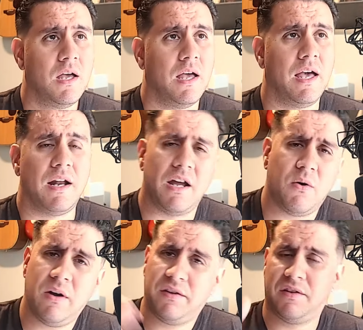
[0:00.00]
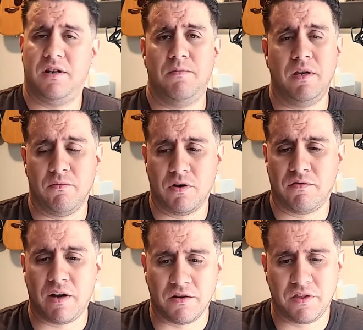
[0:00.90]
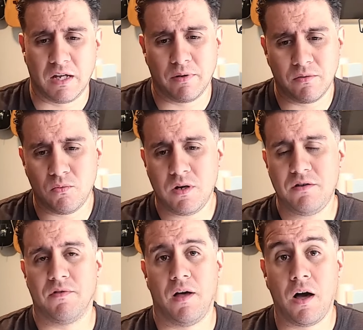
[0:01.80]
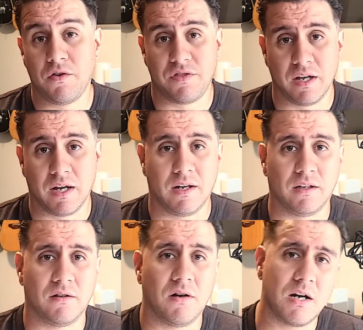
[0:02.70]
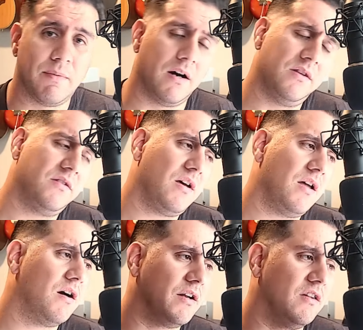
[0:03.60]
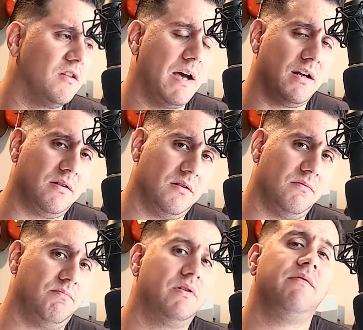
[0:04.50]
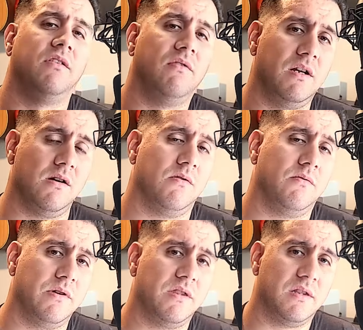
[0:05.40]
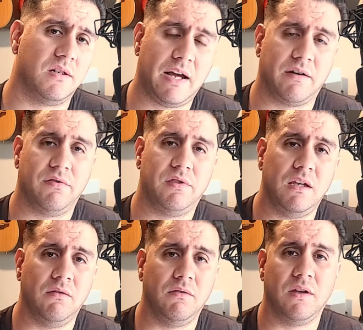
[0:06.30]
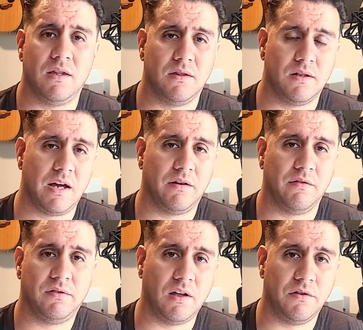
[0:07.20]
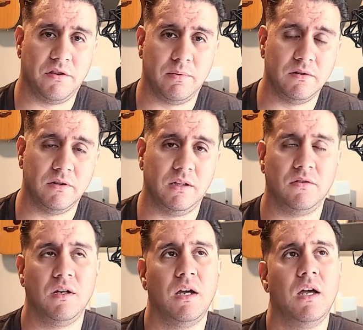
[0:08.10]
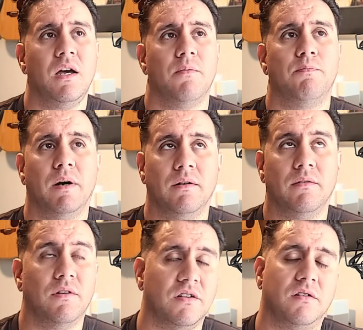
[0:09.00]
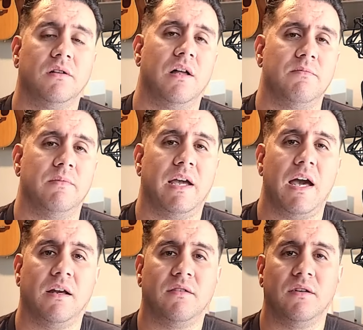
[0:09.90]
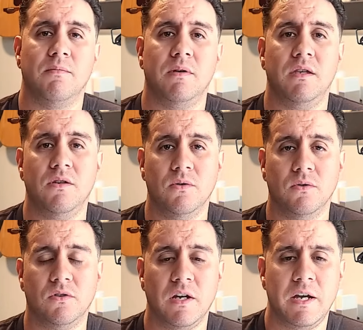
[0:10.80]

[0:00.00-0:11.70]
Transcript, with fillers: And I know I said it'd be one final thing, but one other thing I'd like to talk about, and this kind of harkens back to the previous video with the lack of thieves and the lack of stealth abilities but there's still other mechanics that can be used,